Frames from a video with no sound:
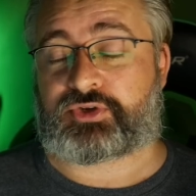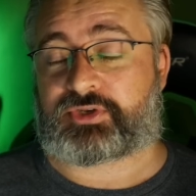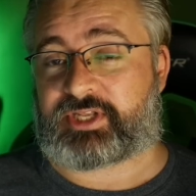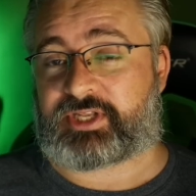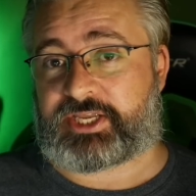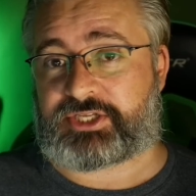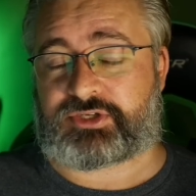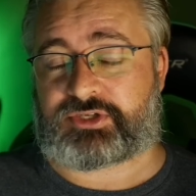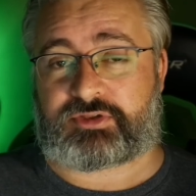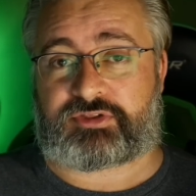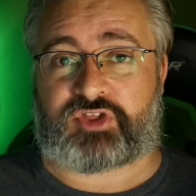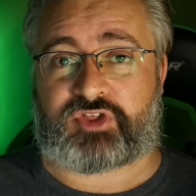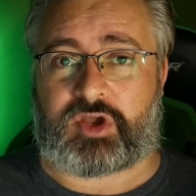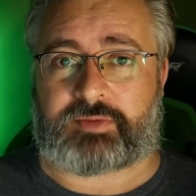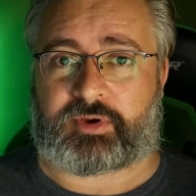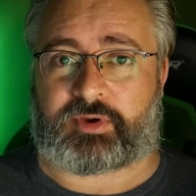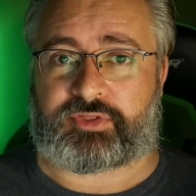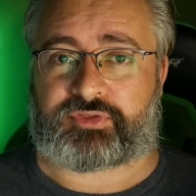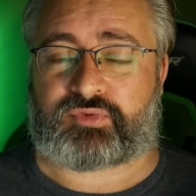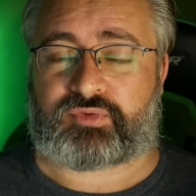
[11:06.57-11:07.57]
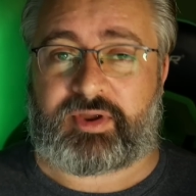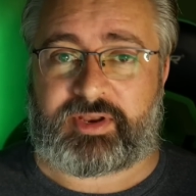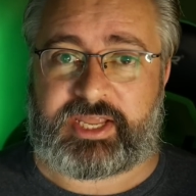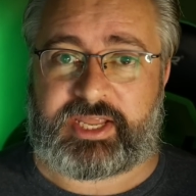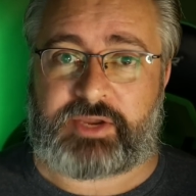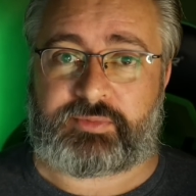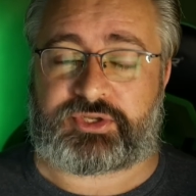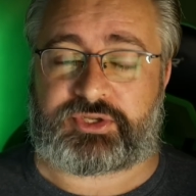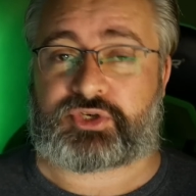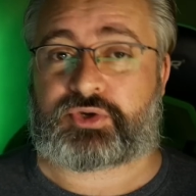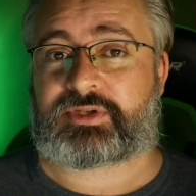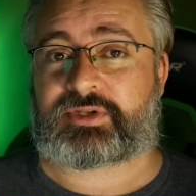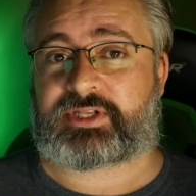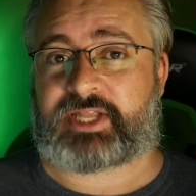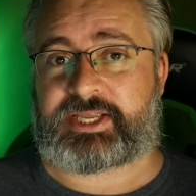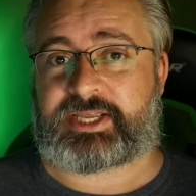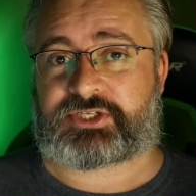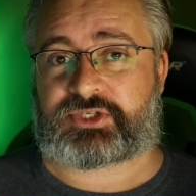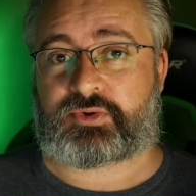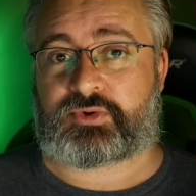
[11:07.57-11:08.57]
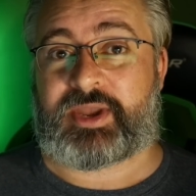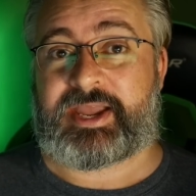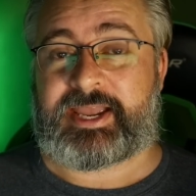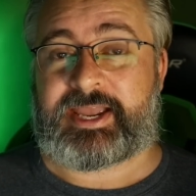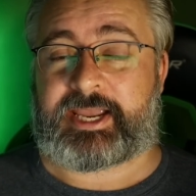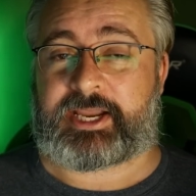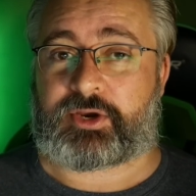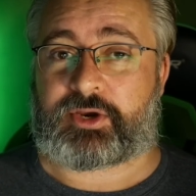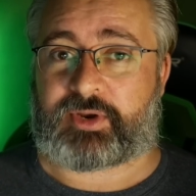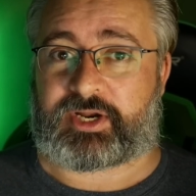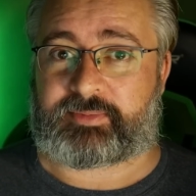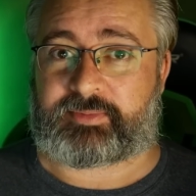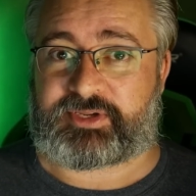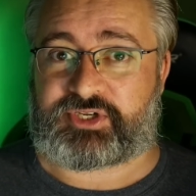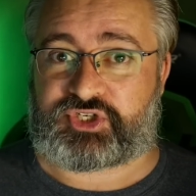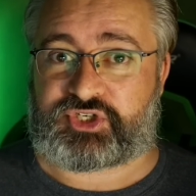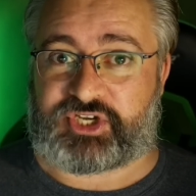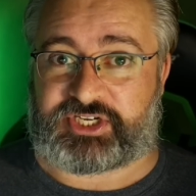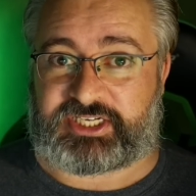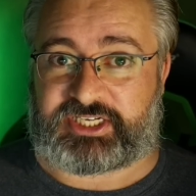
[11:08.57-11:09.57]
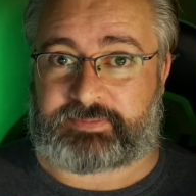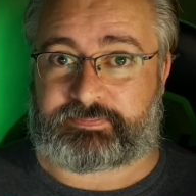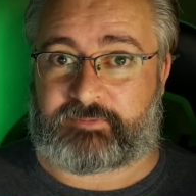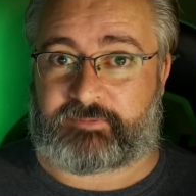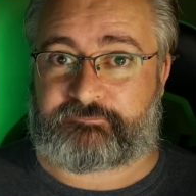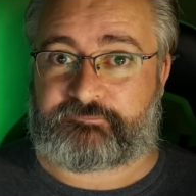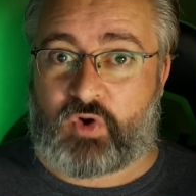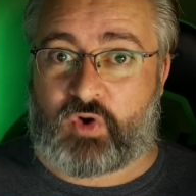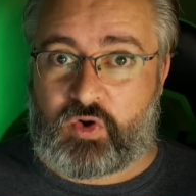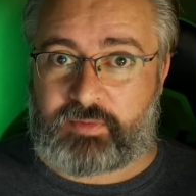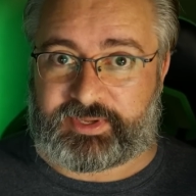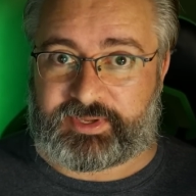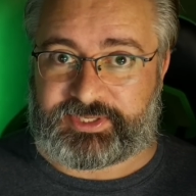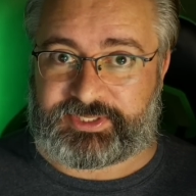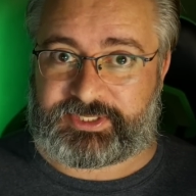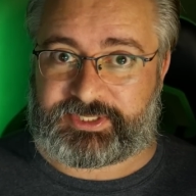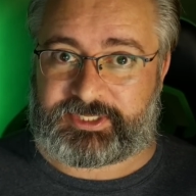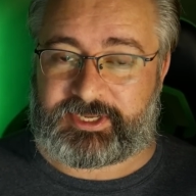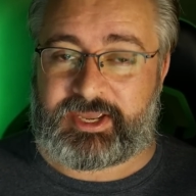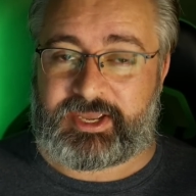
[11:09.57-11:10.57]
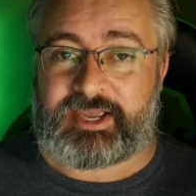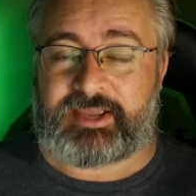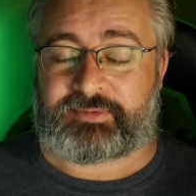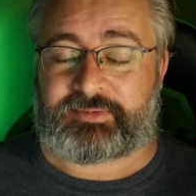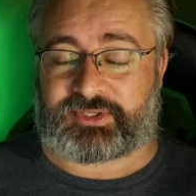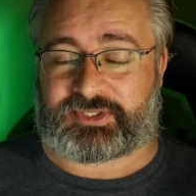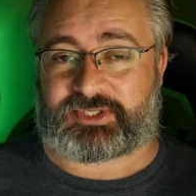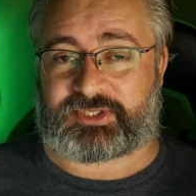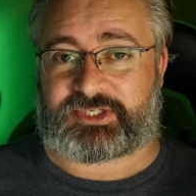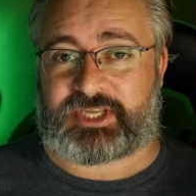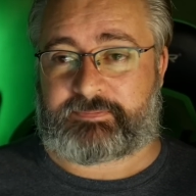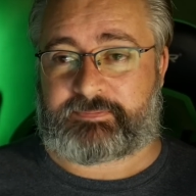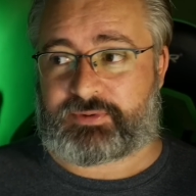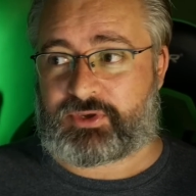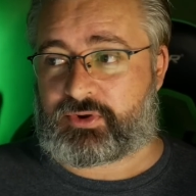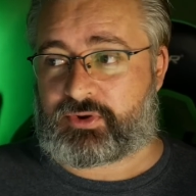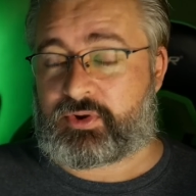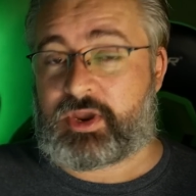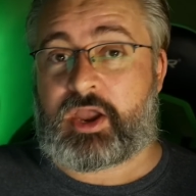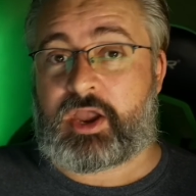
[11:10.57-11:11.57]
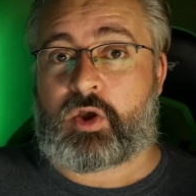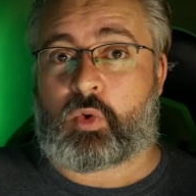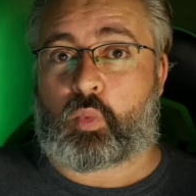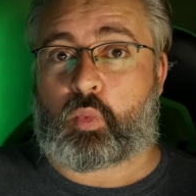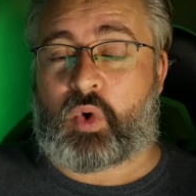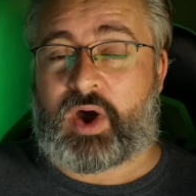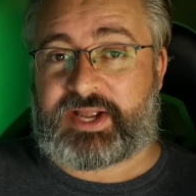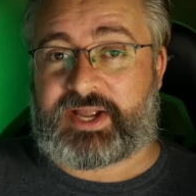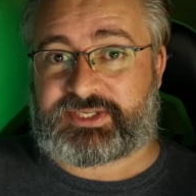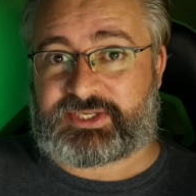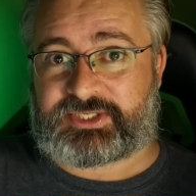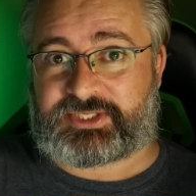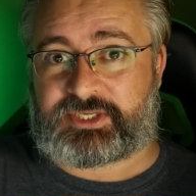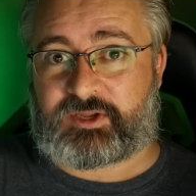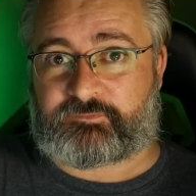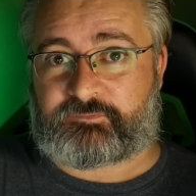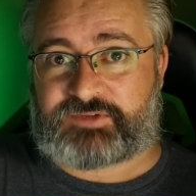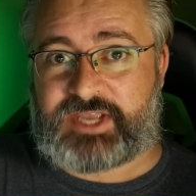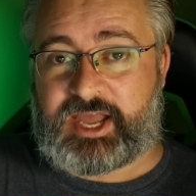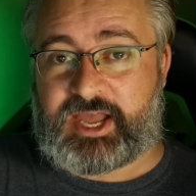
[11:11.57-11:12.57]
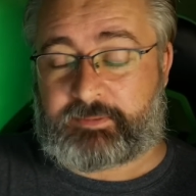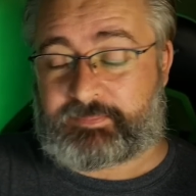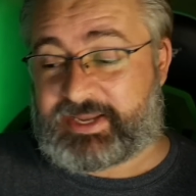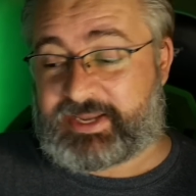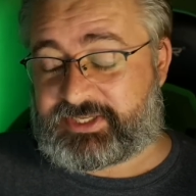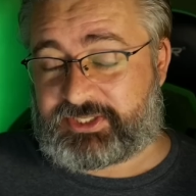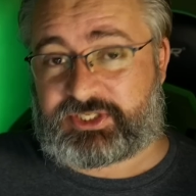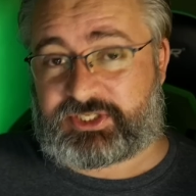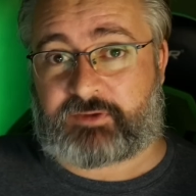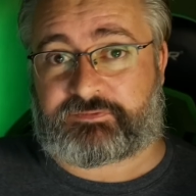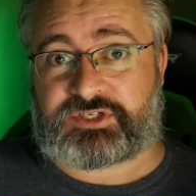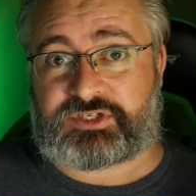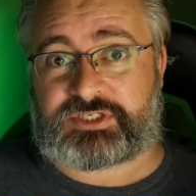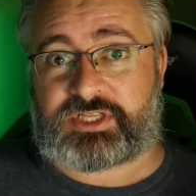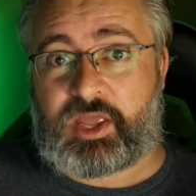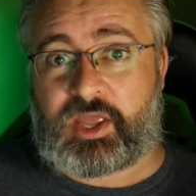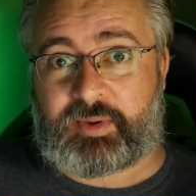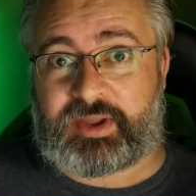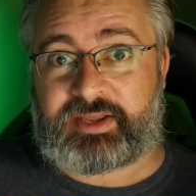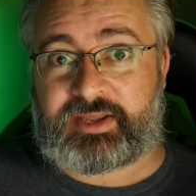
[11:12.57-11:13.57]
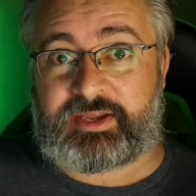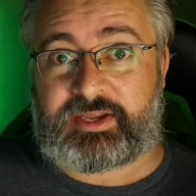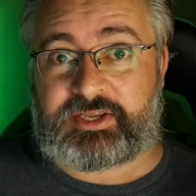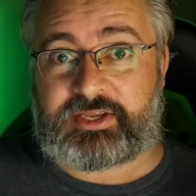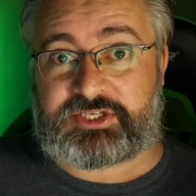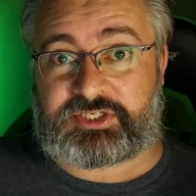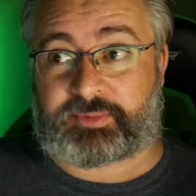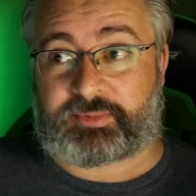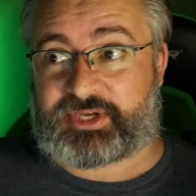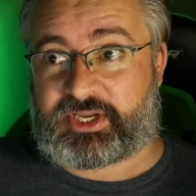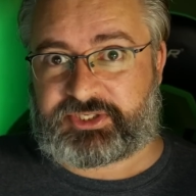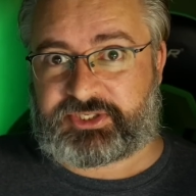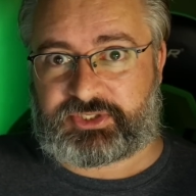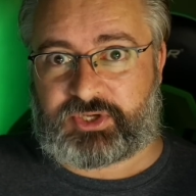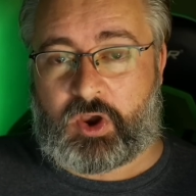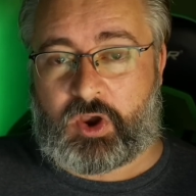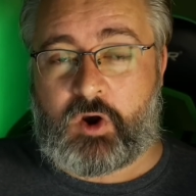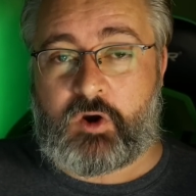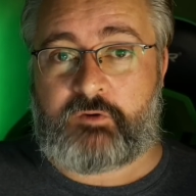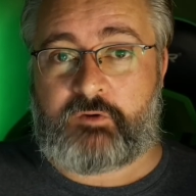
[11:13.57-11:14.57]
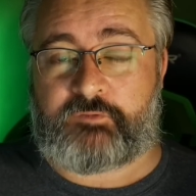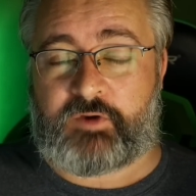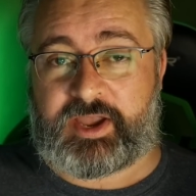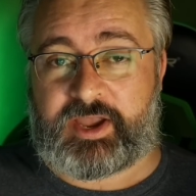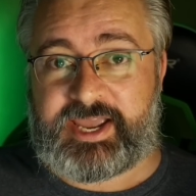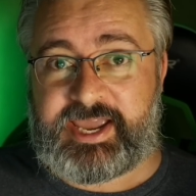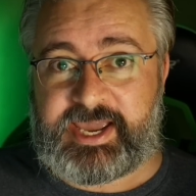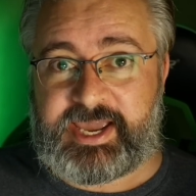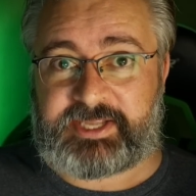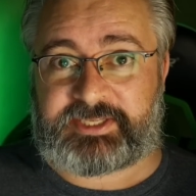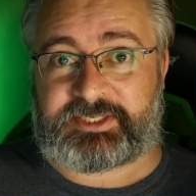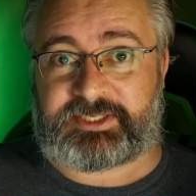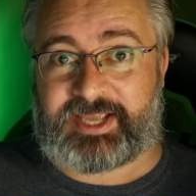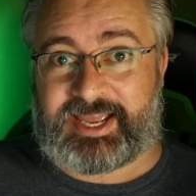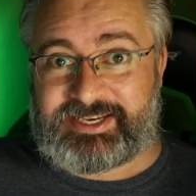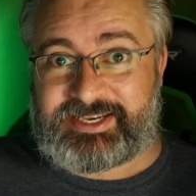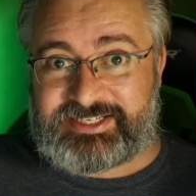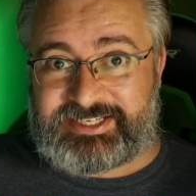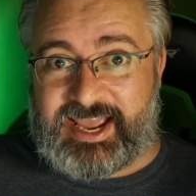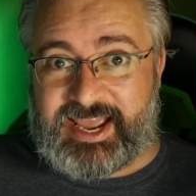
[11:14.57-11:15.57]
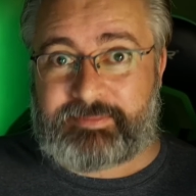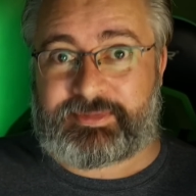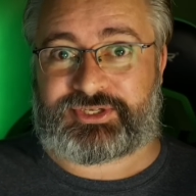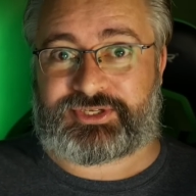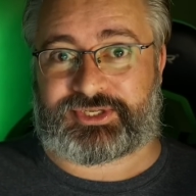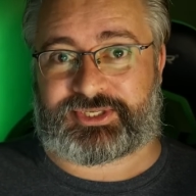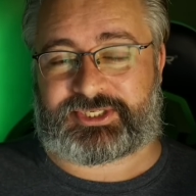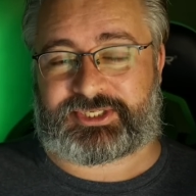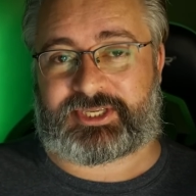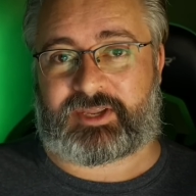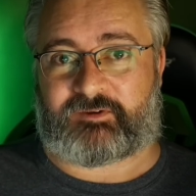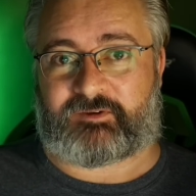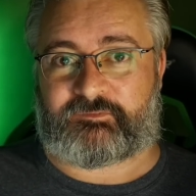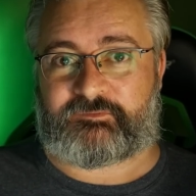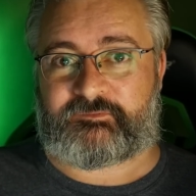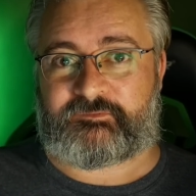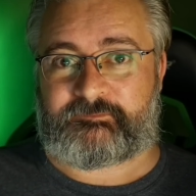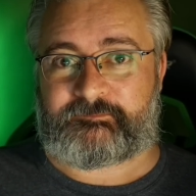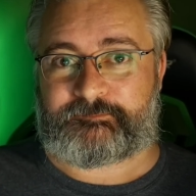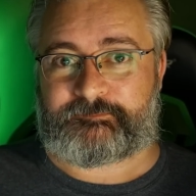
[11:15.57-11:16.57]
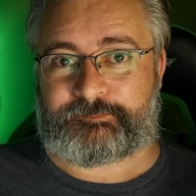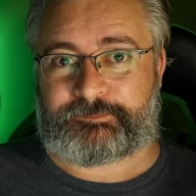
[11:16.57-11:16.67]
could lead to thermal throttling, which could lead to incredibly shitty performance because the CPU winds itself down, makes itself slower so it doesn't overheat and damage itself.